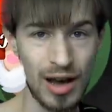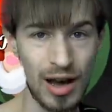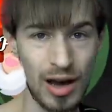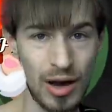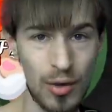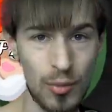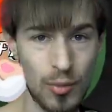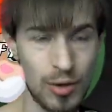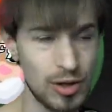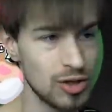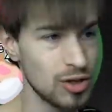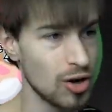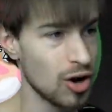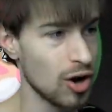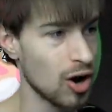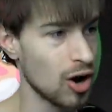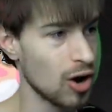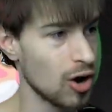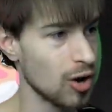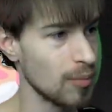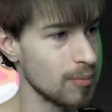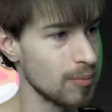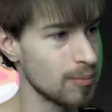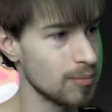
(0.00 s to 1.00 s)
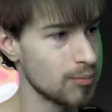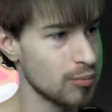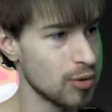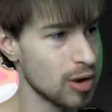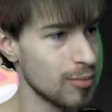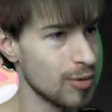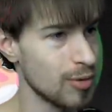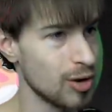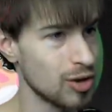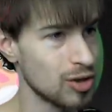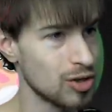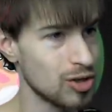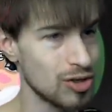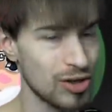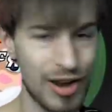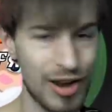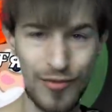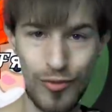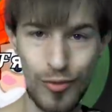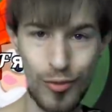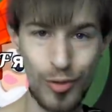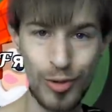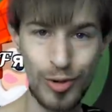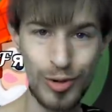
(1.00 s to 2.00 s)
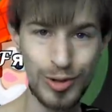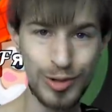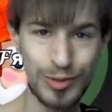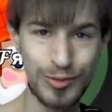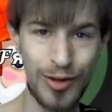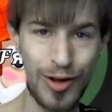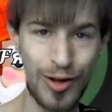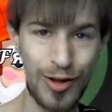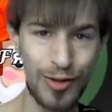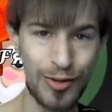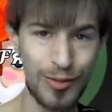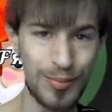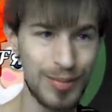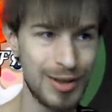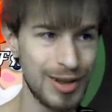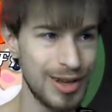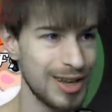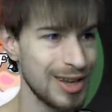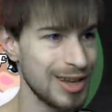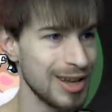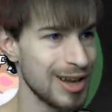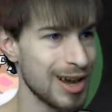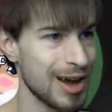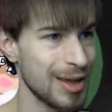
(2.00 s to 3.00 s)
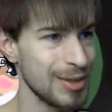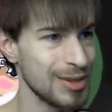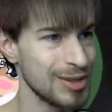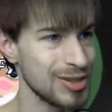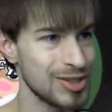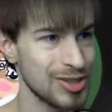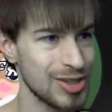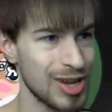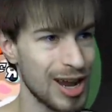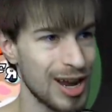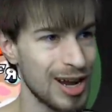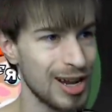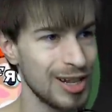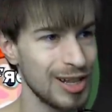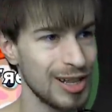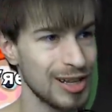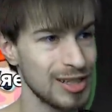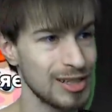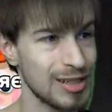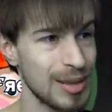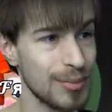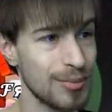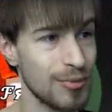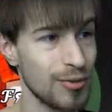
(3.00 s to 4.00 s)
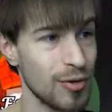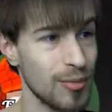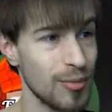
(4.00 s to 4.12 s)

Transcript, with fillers: which are pretty much everyone who's following me on this channel, except for